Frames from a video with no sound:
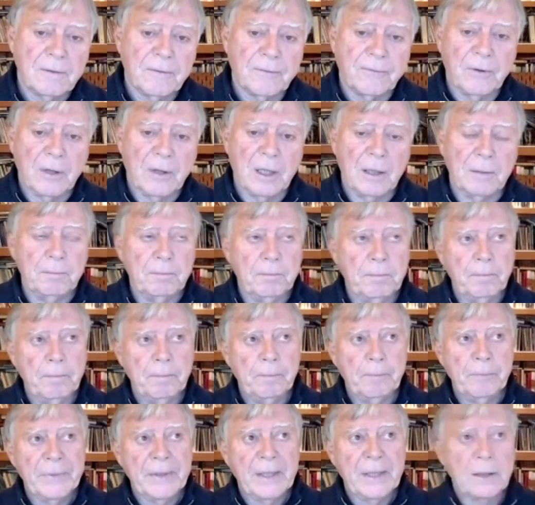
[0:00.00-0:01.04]
from
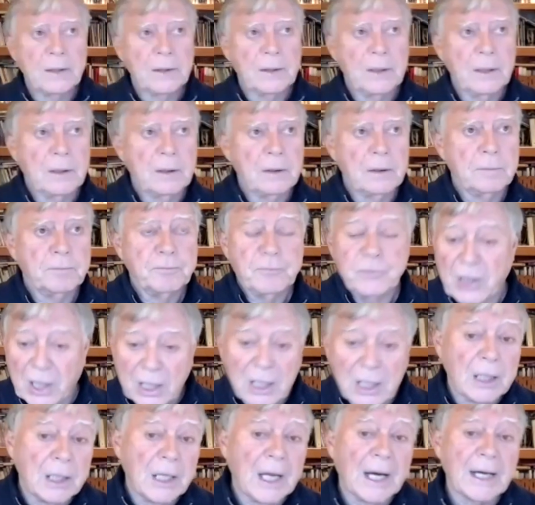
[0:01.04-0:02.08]
the
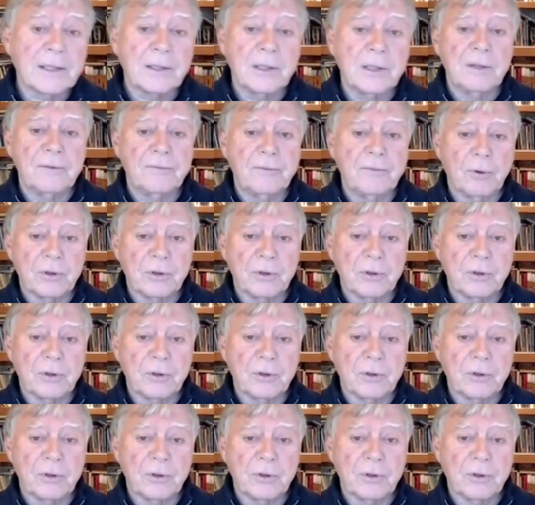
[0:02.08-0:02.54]
collective,